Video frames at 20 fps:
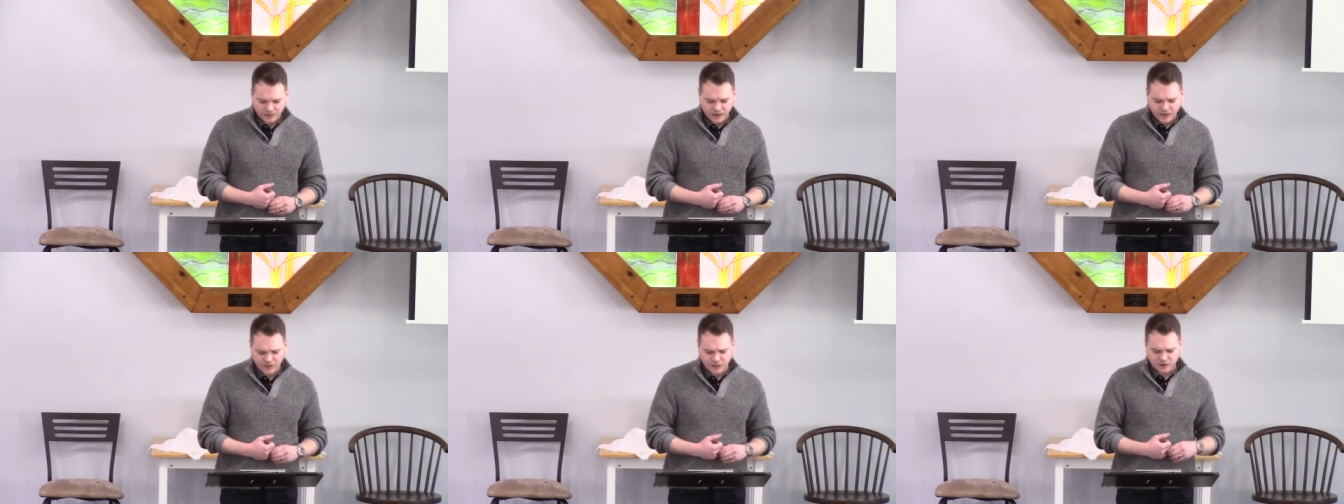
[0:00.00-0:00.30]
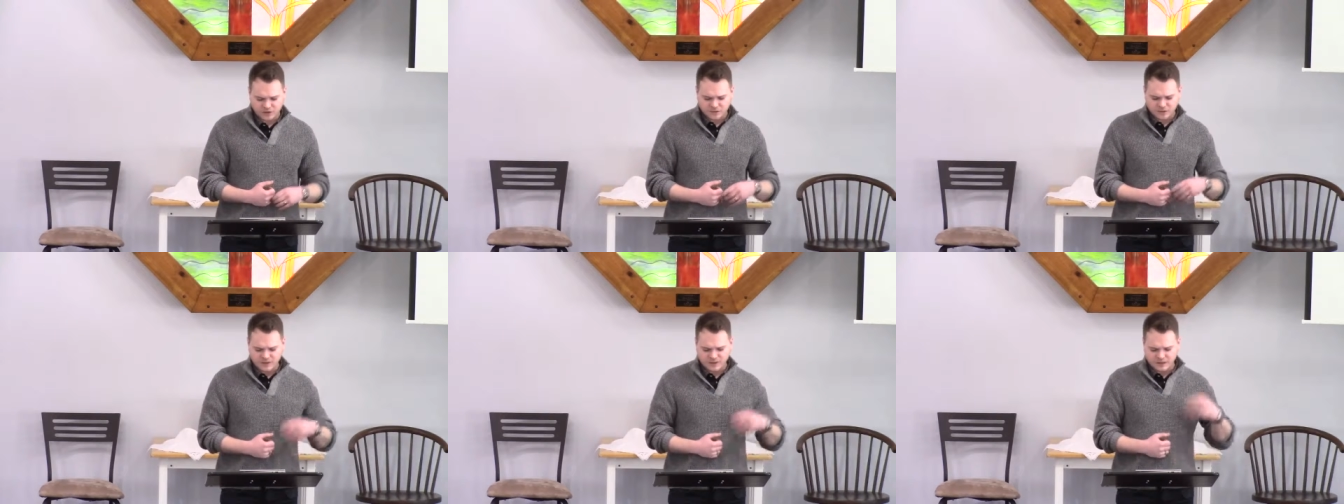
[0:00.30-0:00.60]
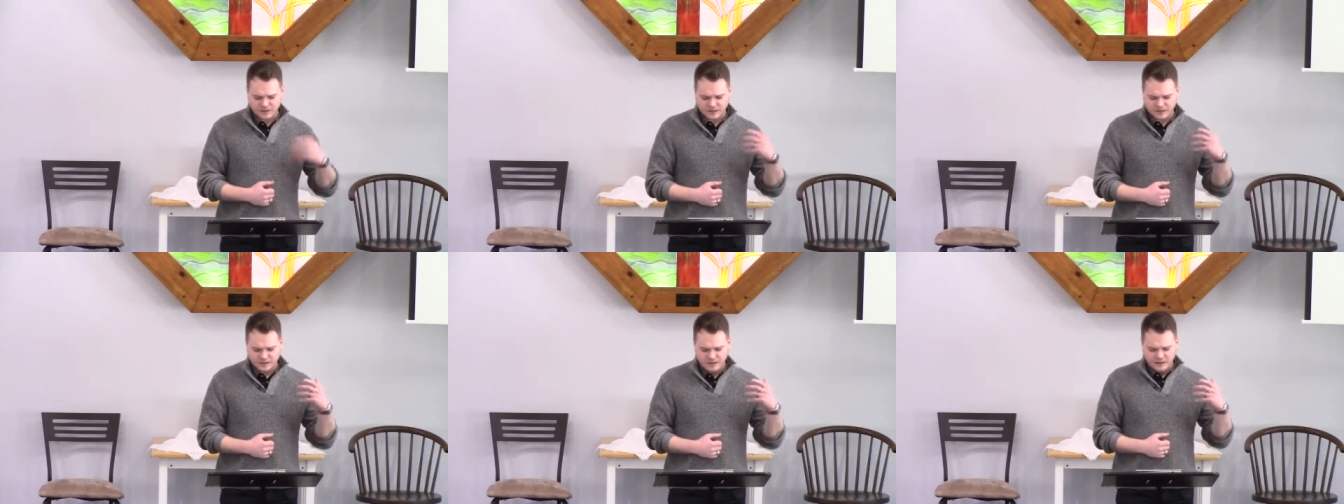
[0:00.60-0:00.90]
And
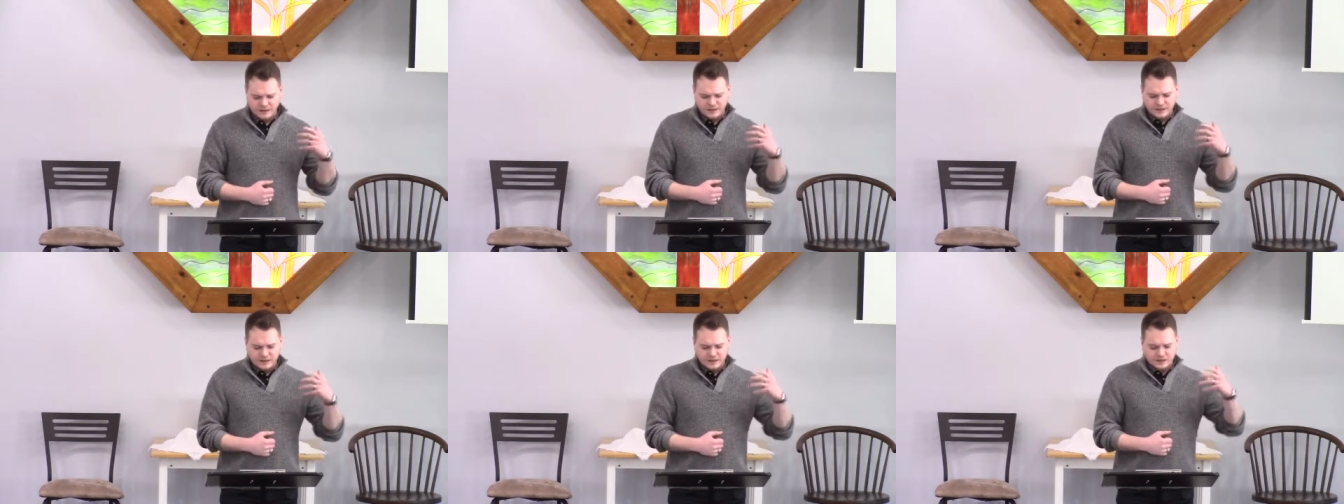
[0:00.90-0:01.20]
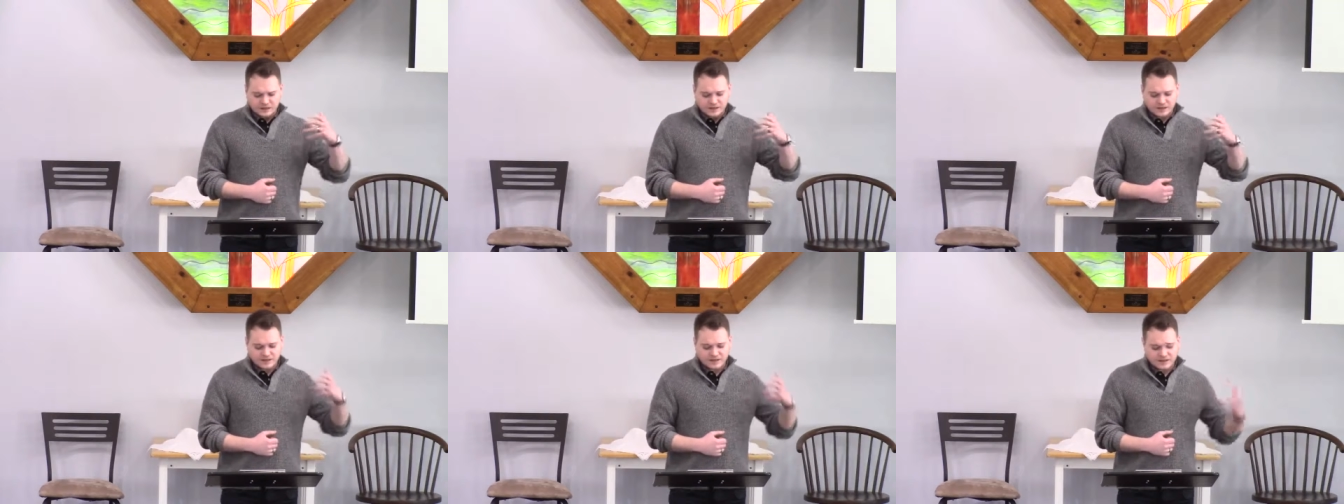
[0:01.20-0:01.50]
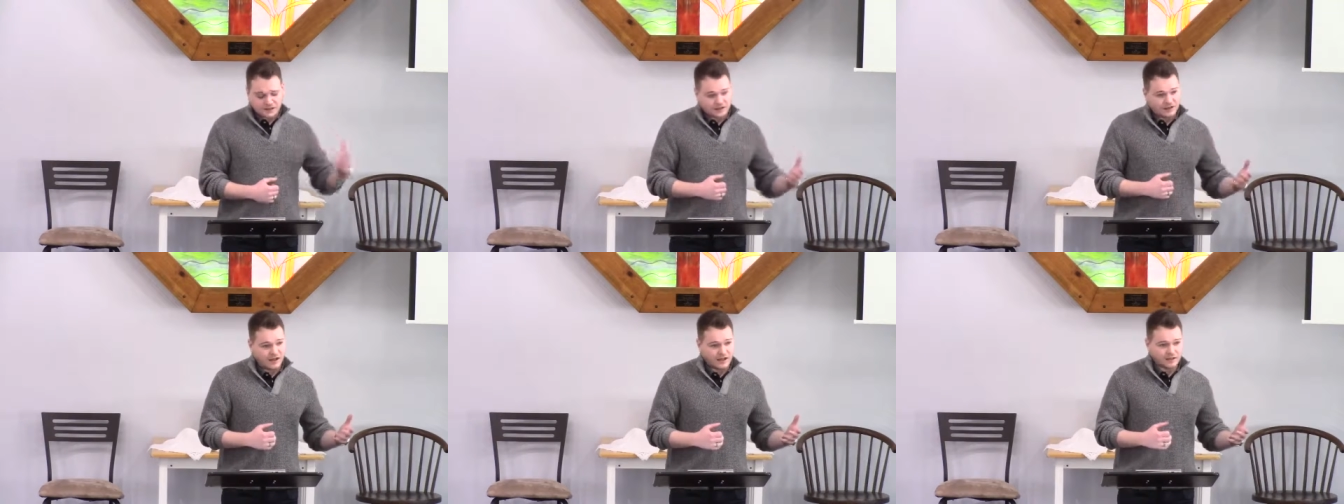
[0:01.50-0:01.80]
ultimately, his
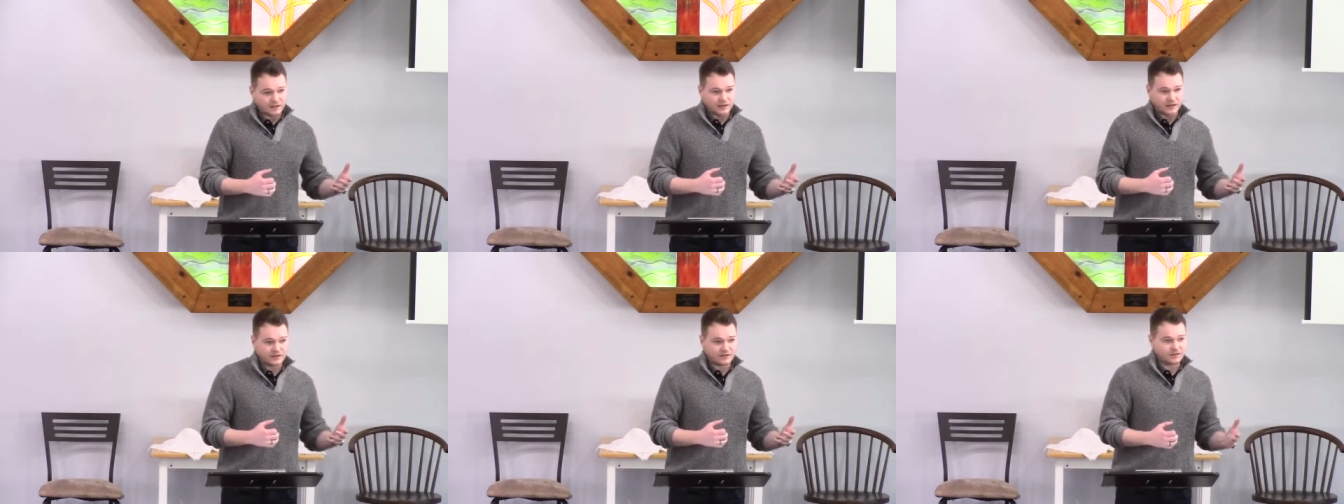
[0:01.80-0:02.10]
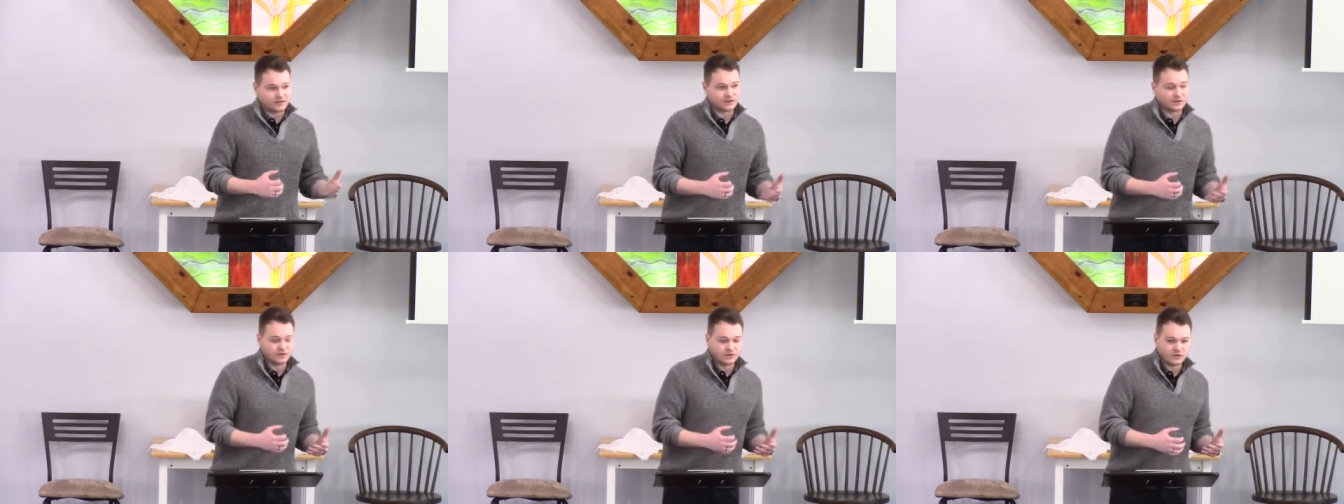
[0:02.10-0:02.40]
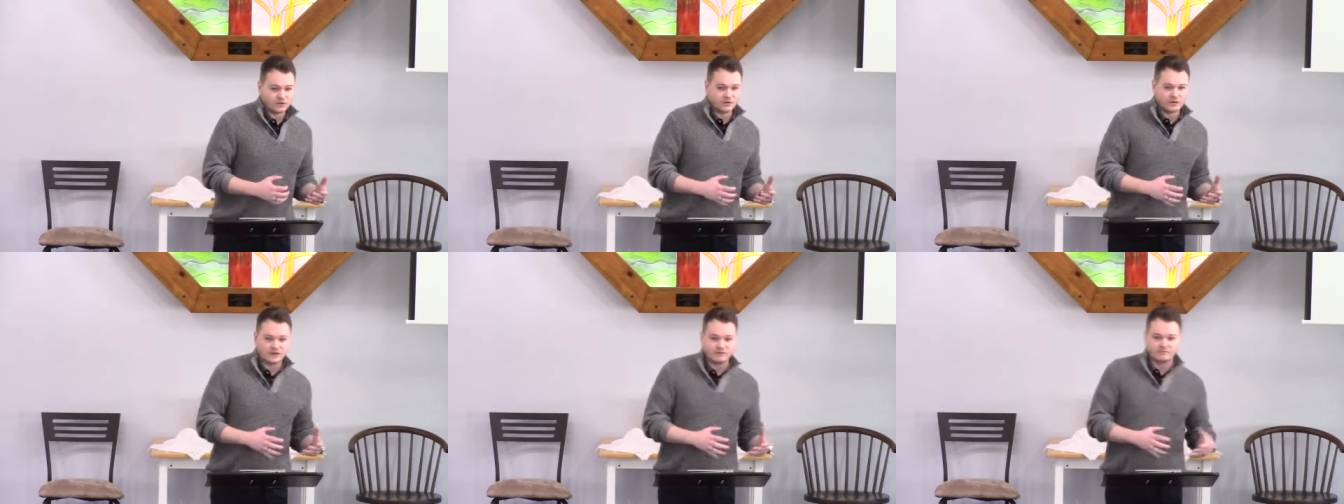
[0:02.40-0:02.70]
decline led
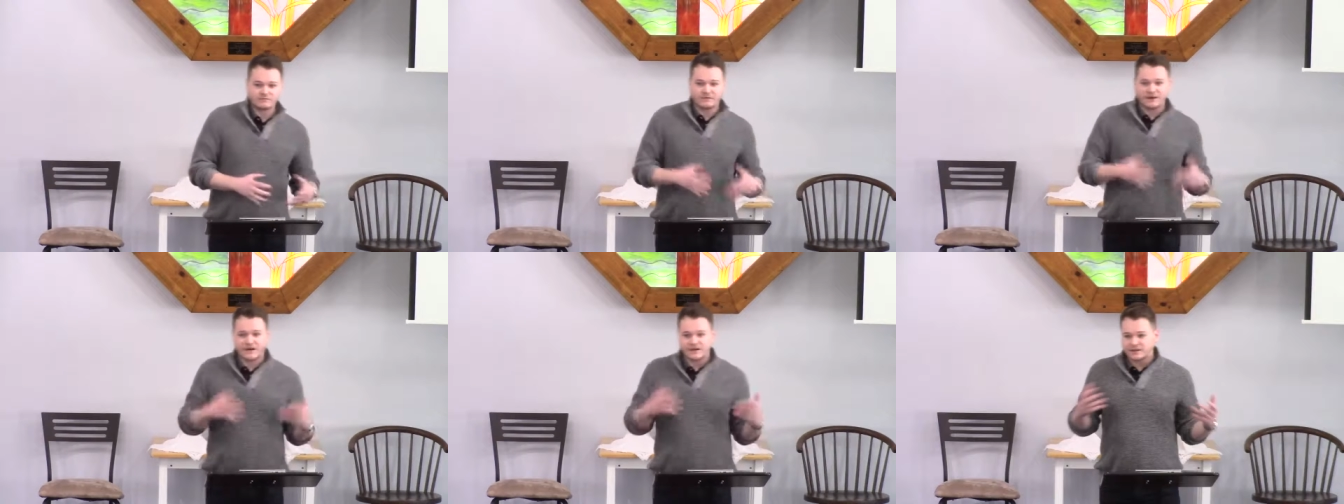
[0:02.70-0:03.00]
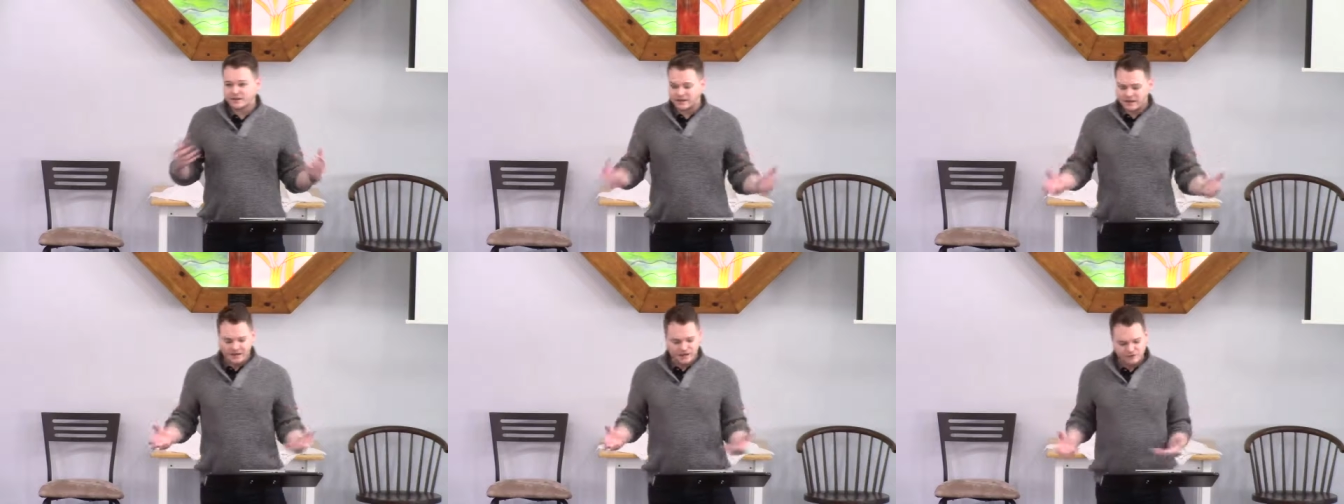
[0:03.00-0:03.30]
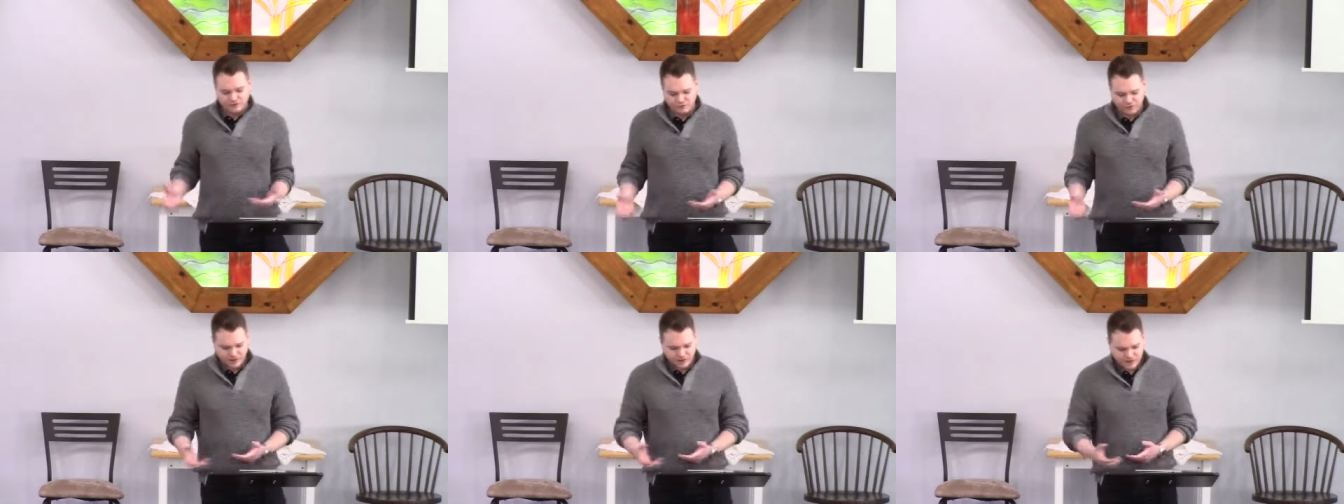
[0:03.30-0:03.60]
to a violent
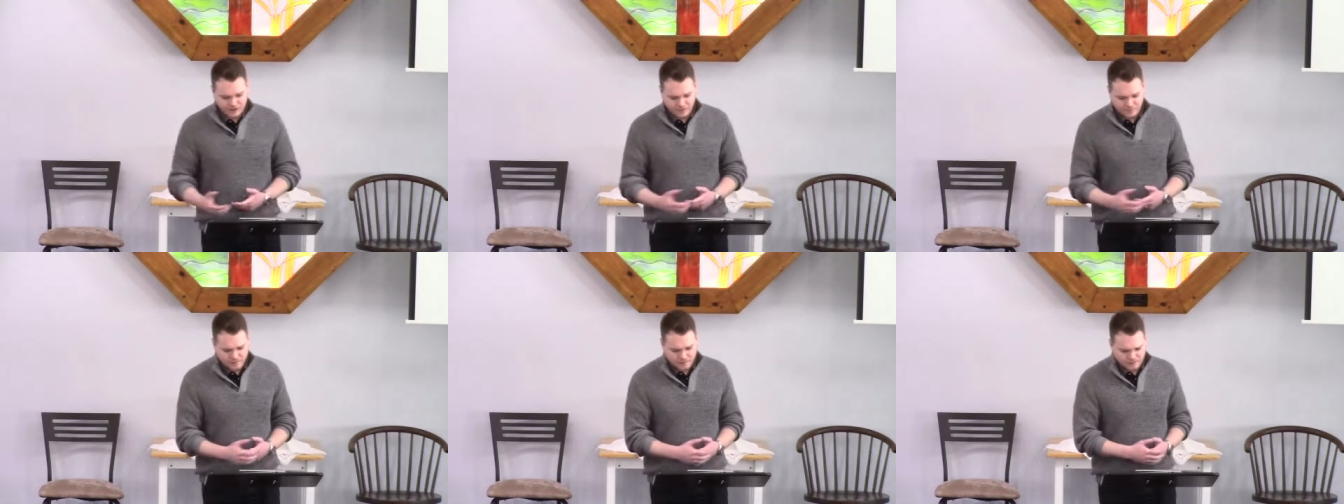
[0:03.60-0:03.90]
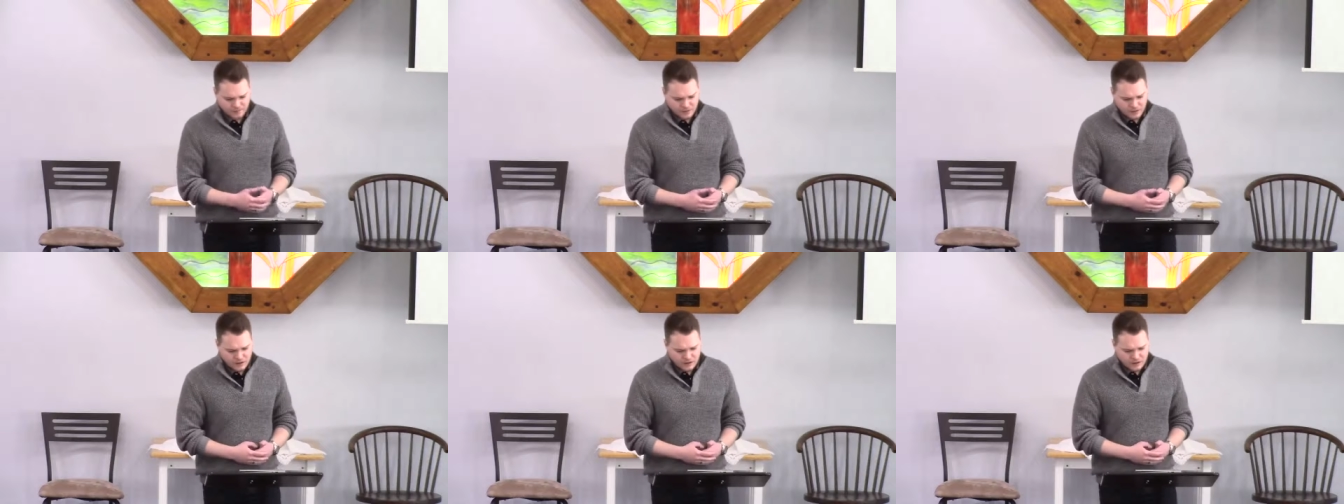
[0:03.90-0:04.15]
end for him.